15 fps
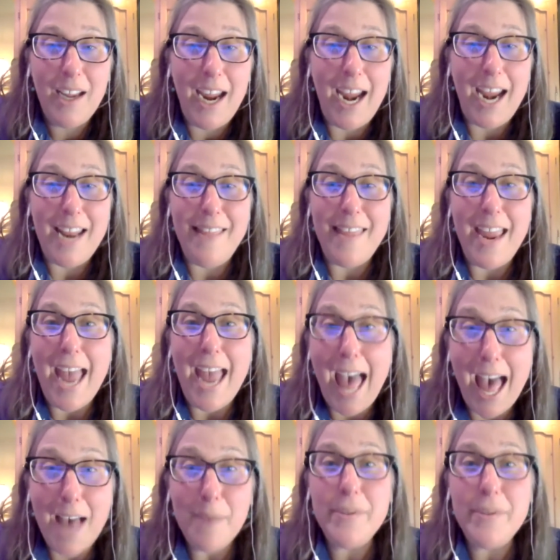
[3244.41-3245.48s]
and they
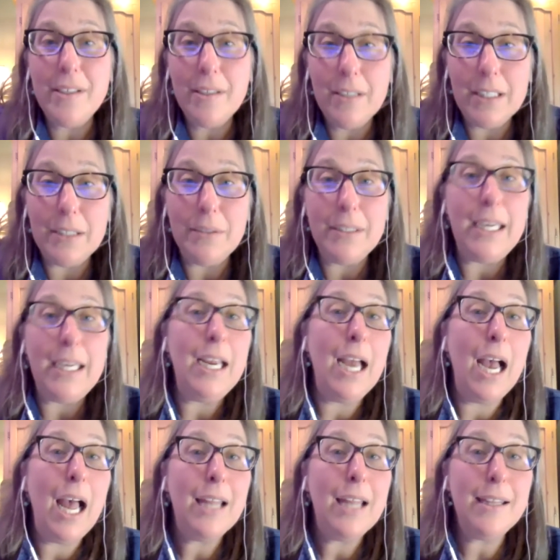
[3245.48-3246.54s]
absolutely
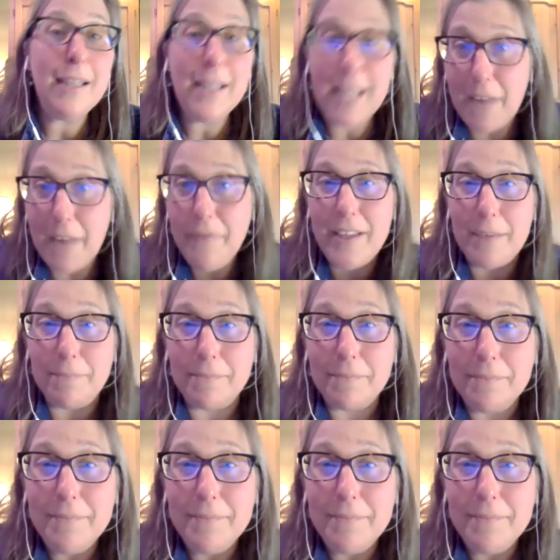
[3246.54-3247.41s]
love them.